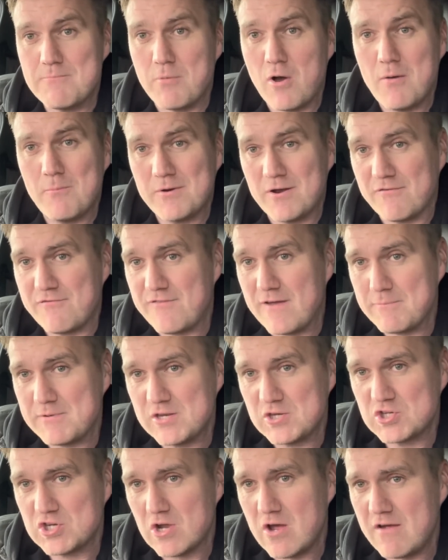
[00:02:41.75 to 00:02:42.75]
Botman or
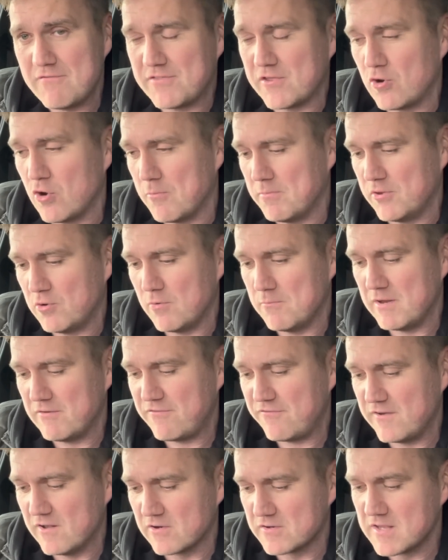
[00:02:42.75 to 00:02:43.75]
Fabian Scharf to go up into
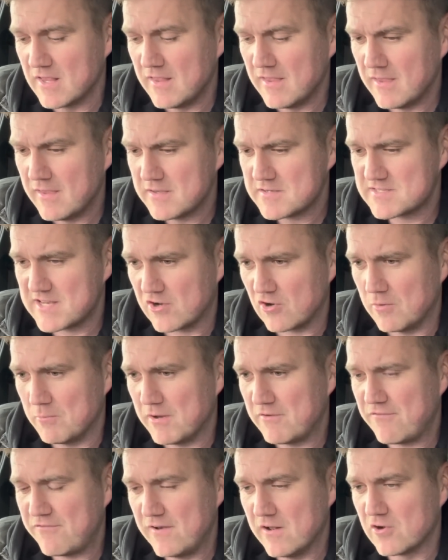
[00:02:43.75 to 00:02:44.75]
a central
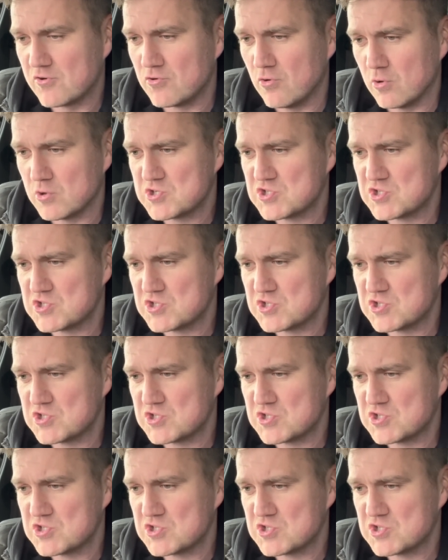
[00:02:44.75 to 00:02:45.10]
midfield role?